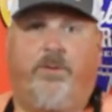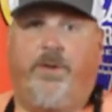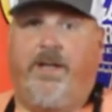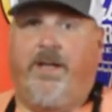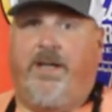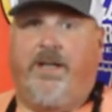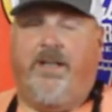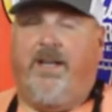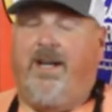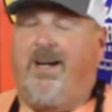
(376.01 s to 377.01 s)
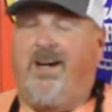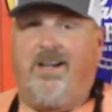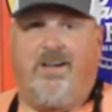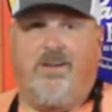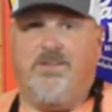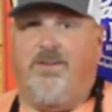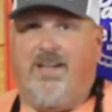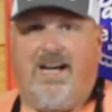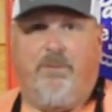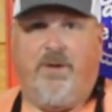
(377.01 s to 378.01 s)
We uh, ate hot dogs on
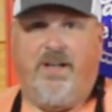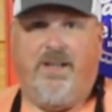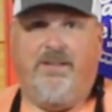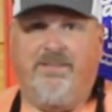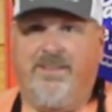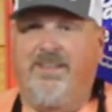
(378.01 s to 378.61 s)
light bread.